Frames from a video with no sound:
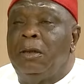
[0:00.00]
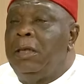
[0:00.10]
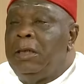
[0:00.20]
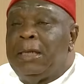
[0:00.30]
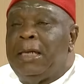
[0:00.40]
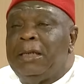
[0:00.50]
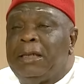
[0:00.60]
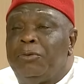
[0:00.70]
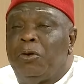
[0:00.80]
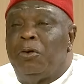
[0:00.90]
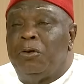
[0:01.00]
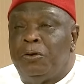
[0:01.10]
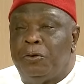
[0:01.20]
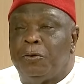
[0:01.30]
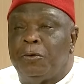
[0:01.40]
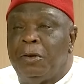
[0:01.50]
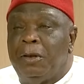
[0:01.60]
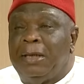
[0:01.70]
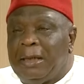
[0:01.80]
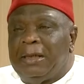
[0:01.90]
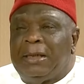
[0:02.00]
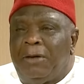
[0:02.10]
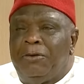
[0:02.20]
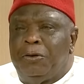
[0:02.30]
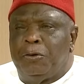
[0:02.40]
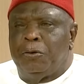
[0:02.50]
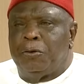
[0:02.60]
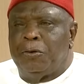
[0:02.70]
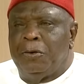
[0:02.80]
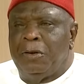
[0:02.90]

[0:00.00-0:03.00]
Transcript: then it's an exception to the rule. That is now the rule,